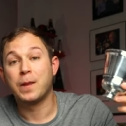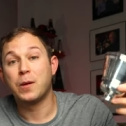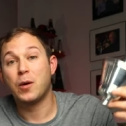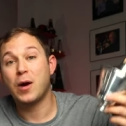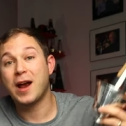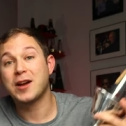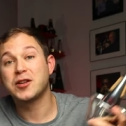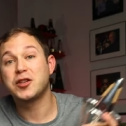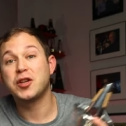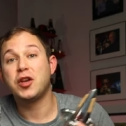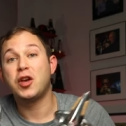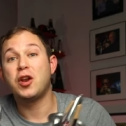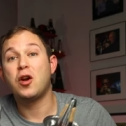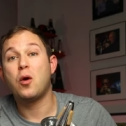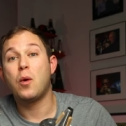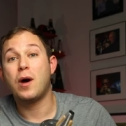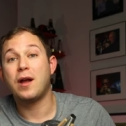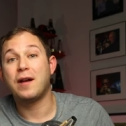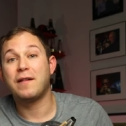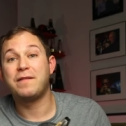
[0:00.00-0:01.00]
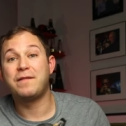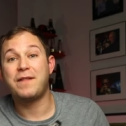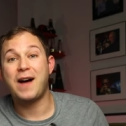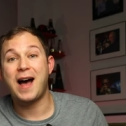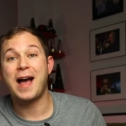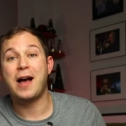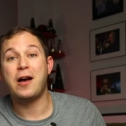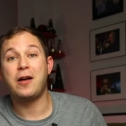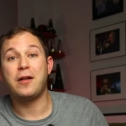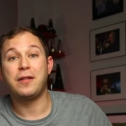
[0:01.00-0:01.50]
you're actually gonna wanna
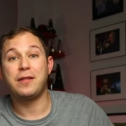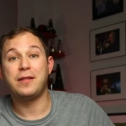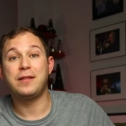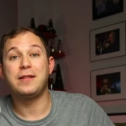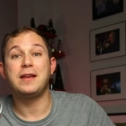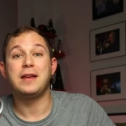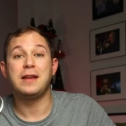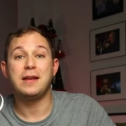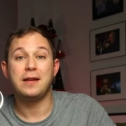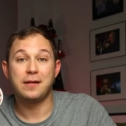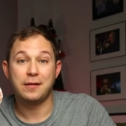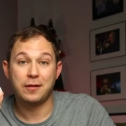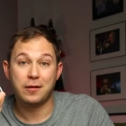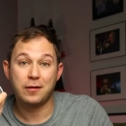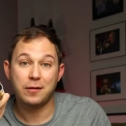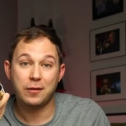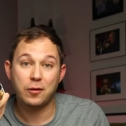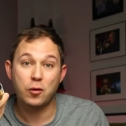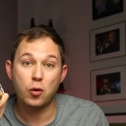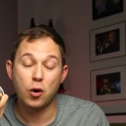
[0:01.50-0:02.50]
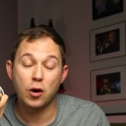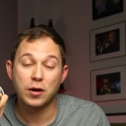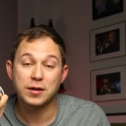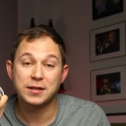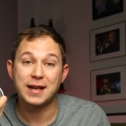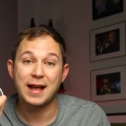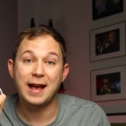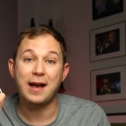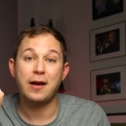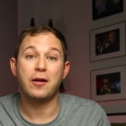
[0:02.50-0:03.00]
file the
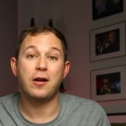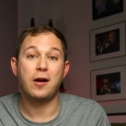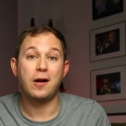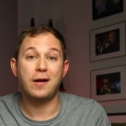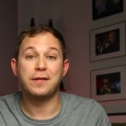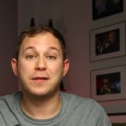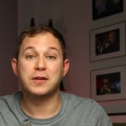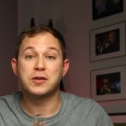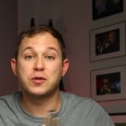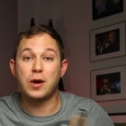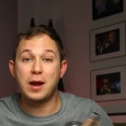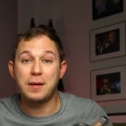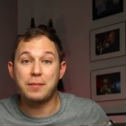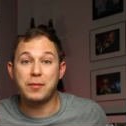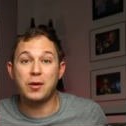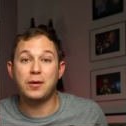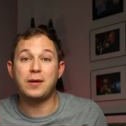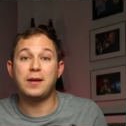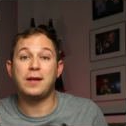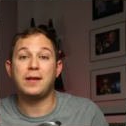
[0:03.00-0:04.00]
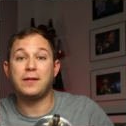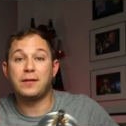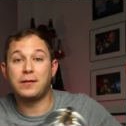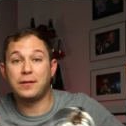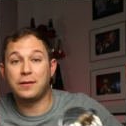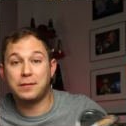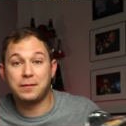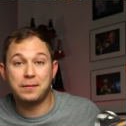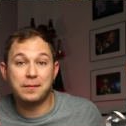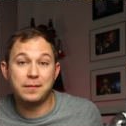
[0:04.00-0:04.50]
corks down on the straight mute
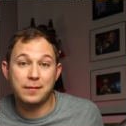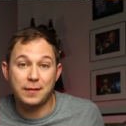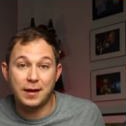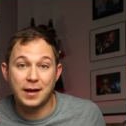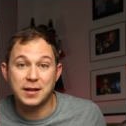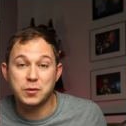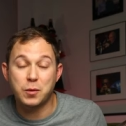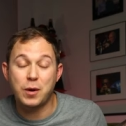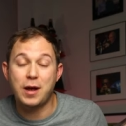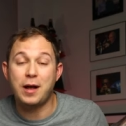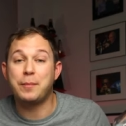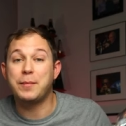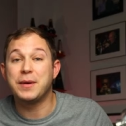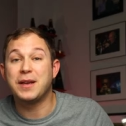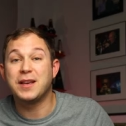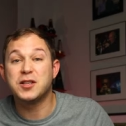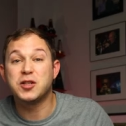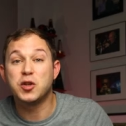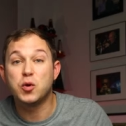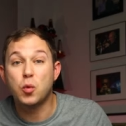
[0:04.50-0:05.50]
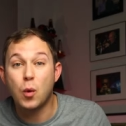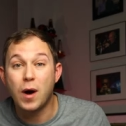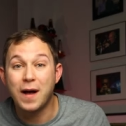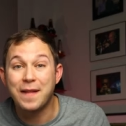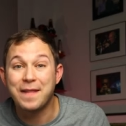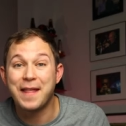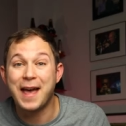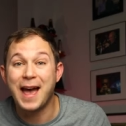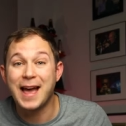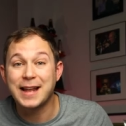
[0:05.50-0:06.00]
is as well because you
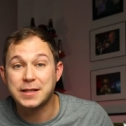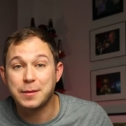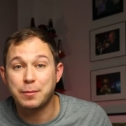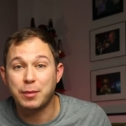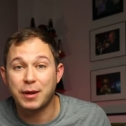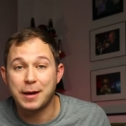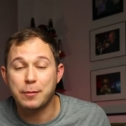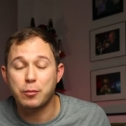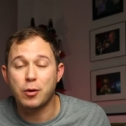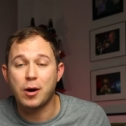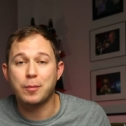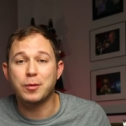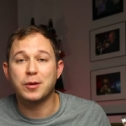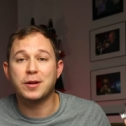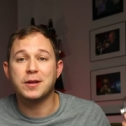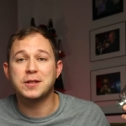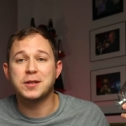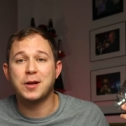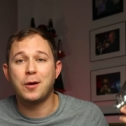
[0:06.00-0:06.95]
want that to play properly.